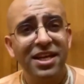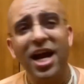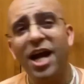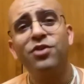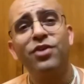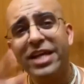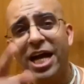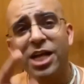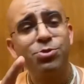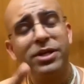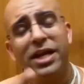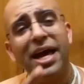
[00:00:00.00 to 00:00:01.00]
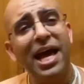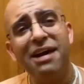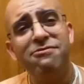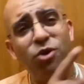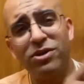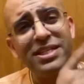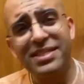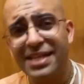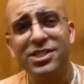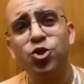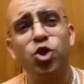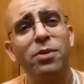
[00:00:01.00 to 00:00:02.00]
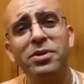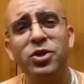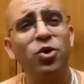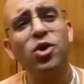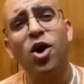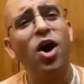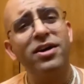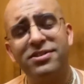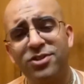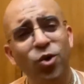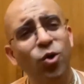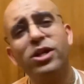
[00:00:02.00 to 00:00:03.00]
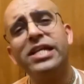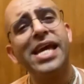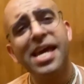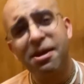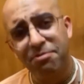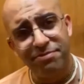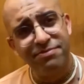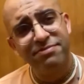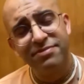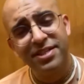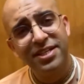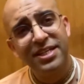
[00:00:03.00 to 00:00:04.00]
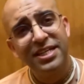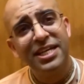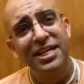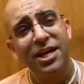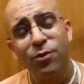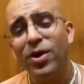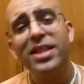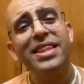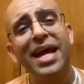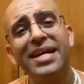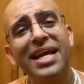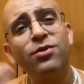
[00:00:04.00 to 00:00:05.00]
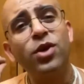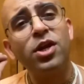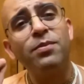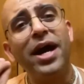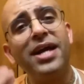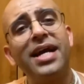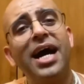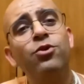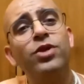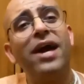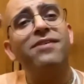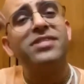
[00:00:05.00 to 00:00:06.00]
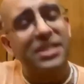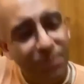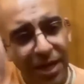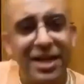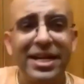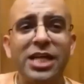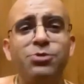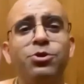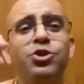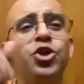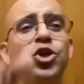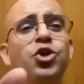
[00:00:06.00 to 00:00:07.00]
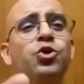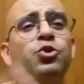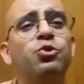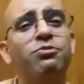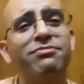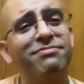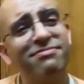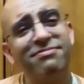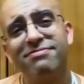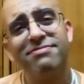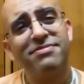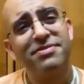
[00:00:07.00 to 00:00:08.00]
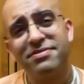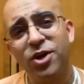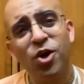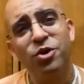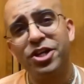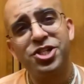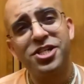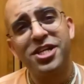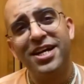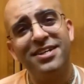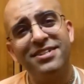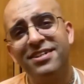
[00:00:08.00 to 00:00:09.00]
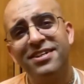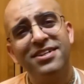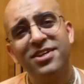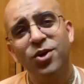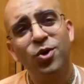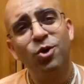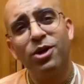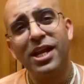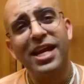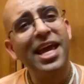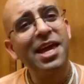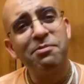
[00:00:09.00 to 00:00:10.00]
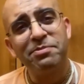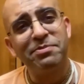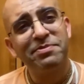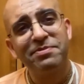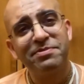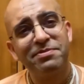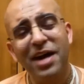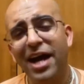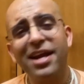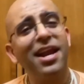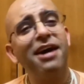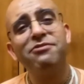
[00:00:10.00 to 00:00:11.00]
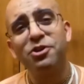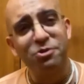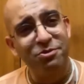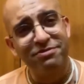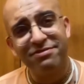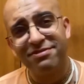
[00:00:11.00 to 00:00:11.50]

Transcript: The kind of attachment I have for the sense enjoyment, O Lord, O holy name. When that day would be mine, I would have similar attachment to you. O Krishna, O holy name, I love you.